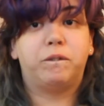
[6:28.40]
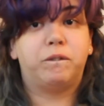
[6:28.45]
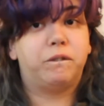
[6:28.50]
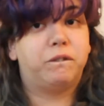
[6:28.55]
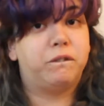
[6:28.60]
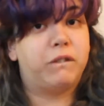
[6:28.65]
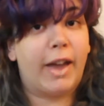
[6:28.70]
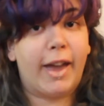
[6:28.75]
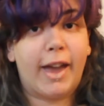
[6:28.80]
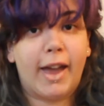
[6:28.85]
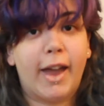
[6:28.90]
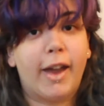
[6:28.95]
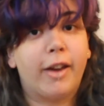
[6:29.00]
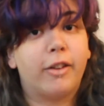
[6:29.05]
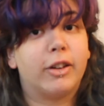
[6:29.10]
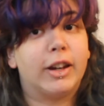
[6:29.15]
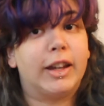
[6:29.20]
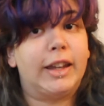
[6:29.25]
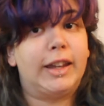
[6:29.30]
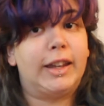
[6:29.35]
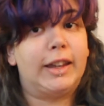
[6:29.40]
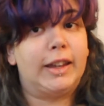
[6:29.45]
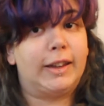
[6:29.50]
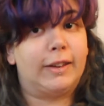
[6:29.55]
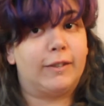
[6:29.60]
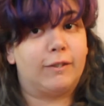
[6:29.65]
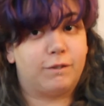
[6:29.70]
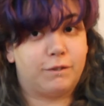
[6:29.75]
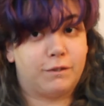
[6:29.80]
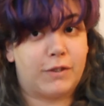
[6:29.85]
very,
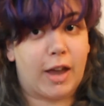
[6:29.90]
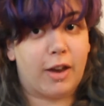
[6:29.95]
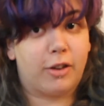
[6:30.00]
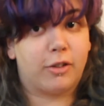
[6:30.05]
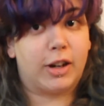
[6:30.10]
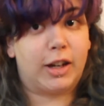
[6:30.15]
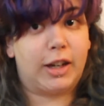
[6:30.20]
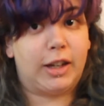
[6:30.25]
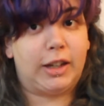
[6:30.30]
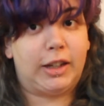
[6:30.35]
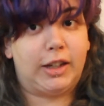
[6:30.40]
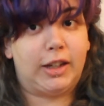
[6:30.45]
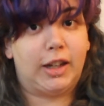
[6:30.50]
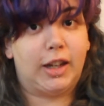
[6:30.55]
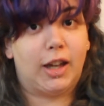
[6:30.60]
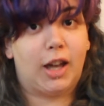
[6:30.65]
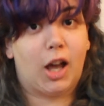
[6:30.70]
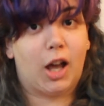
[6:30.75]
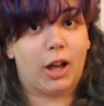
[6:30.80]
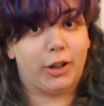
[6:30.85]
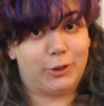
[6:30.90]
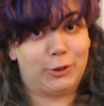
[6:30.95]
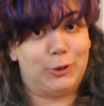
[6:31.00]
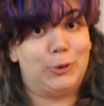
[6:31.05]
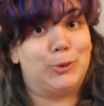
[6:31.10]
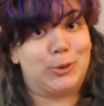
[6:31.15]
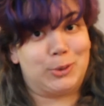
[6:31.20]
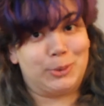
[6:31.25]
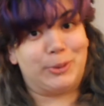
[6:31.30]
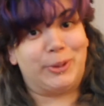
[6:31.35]
very
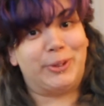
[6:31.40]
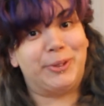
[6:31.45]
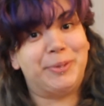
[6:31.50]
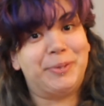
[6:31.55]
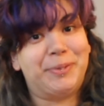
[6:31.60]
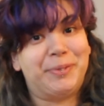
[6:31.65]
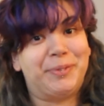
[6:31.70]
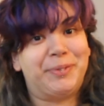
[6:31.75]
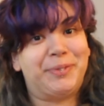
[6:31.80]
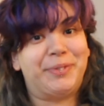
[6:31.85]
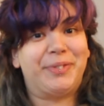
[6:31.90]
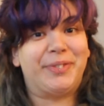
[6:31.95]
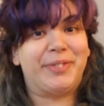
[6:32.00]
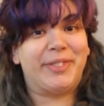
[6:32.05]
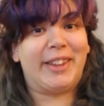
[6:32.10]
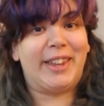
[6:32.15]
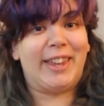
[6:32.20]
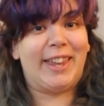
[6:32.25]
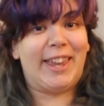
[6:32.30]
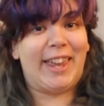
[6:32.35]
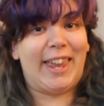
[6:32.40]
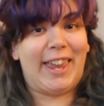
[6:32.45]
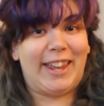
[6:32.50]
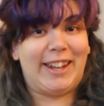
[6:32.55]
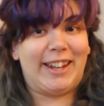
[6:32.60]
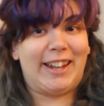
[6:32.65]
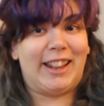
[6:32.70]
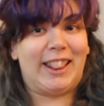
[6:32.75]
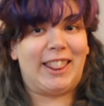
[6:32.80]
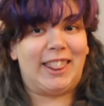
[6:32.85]
unusual
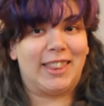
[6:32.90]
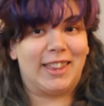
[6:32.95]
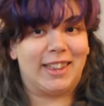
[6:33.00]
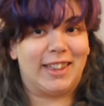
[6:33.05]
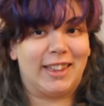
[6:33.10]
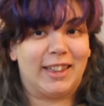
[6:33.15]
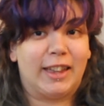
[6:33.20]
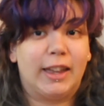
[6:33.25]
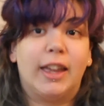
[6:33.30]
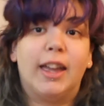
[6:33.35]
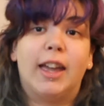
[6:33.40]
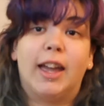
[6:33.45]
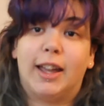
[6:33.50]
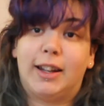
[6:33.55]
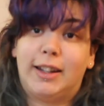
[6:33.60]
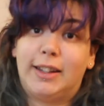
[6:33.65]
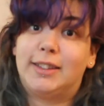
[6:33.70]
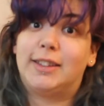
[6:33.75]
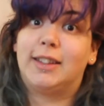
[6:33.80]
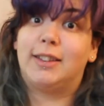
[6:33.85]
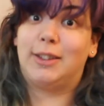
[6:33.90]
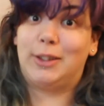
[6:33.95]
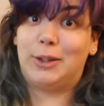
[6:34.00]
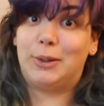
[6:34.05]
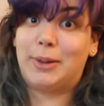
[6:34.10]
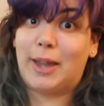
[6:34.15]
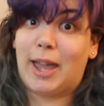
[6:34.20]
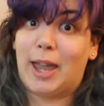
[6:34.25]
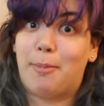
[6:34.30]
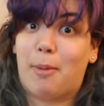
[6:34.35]
at least in
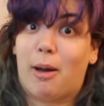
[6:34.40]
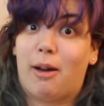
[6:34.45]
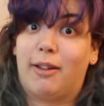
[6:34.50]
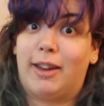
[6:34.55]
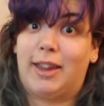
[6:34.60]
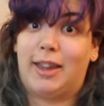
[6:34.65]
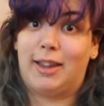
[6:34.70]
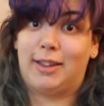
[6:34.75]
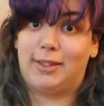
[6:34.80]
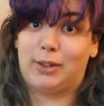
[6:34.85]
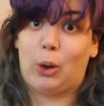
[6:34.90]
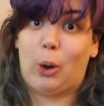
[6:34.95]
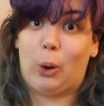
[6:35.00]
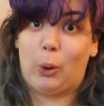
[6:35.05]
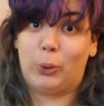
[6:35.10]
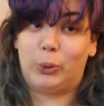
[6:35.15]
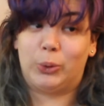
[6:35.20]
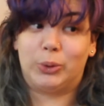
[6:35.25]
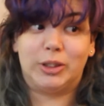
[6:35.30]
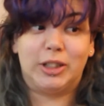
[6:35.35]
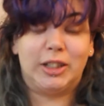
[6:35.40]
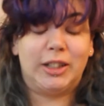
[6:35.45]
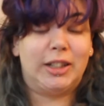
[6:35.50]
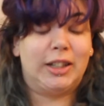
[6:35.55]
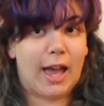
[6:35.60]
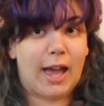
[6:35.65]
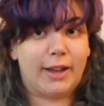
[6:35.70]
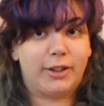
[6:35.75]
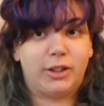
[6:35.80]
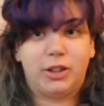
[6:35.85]
the UK market as a whole.
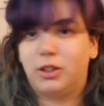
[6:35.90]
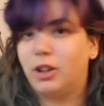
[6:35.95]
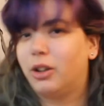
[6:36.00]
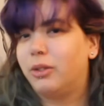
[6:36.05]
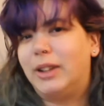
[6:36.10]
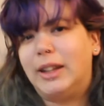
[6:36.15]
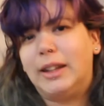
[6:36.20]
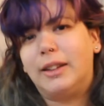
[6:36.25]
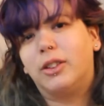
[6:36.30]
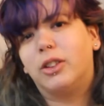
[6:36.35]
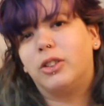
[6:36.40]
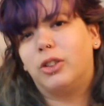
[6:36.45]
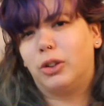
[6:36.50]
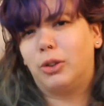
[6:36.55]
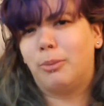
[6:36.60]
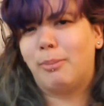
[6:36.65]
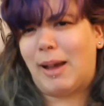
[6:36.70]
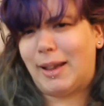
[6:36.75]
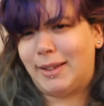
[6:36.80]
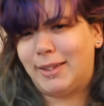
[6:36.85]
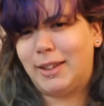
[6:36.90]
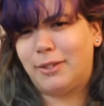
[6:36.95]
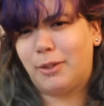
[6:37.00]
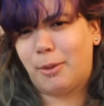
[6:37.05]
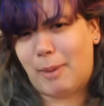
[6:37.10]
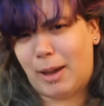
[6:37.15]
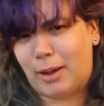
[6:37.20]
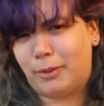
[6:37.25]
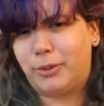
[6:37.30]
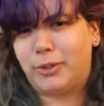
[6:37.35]
And you don't need to do massive
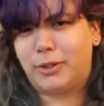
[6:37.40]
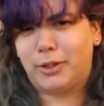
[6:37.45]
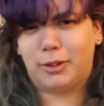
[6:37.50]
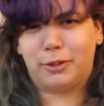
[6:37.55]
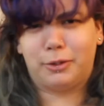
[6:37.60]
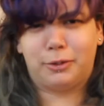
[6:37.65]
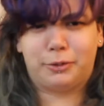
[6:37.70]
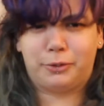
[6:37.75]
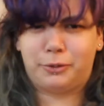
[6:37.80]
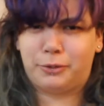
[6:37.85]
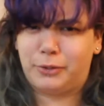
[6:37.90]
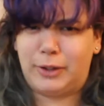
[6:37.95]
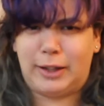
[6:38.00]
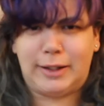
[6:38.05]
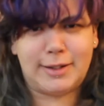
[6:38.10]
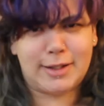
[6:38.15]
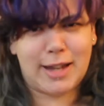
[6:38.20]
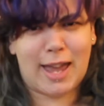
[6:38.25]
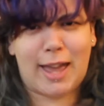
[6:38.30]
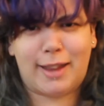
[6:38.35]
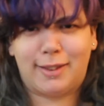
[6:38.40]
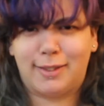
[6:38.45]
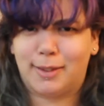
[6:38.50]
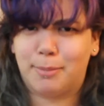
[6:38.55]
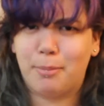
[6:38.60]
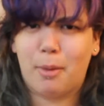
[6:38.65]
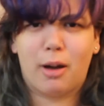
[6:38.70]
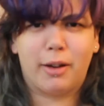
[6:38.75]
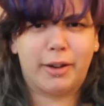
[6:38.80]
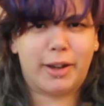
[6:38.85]
amounts of intense
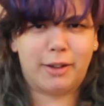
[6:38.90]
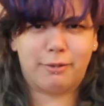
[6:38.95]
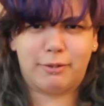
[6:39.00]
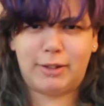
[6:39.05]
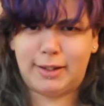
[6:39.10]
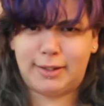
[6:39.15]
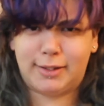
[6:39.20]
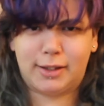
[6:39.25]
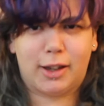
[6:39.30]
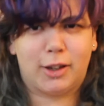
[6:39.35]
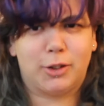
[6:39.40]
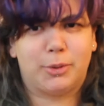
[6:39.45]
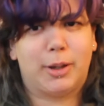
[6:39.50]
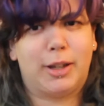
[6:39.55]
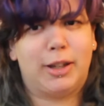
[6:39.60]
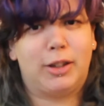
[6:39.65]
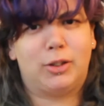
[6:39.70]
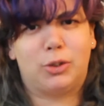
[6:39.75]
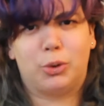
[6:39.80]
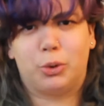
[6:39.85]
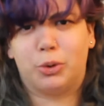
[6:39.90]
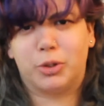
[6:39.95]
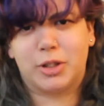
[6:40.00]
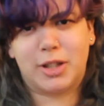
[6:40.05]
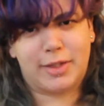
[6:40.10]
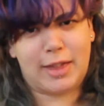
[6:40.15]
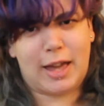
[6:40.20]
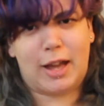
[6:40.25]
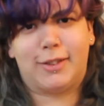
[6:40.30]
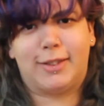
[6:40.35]
market research where you talk to
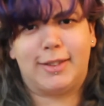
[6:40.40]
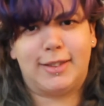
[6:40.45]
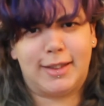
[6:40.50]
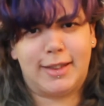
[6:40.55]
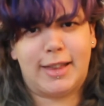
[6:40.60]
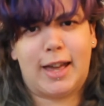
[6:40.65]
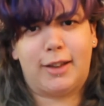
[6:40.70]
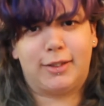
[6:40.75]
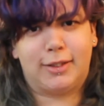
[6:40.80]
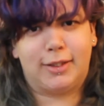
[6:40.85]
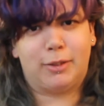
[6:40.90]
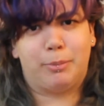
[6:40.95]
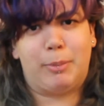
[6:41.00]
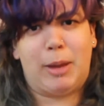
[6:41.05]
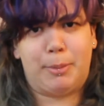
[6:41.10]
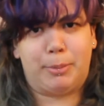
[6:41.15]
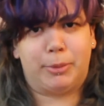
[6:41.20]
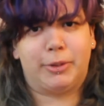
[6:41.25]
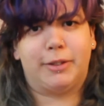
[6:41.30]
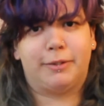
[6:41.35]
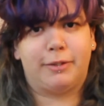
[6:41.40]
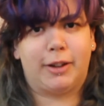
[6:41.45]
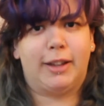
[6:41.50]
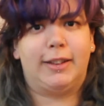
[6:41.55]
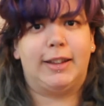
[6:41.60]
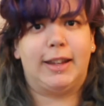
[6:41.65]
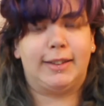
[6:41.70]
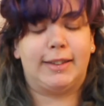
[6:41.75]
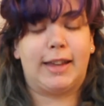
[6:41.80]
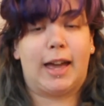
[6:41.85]
thousands and thousands of people to find
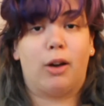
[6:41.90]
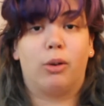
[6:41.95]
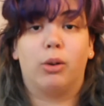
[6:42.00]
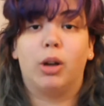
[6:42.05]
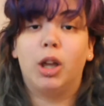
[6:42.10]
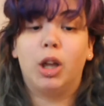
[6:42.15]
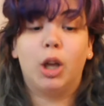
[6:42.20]
this out.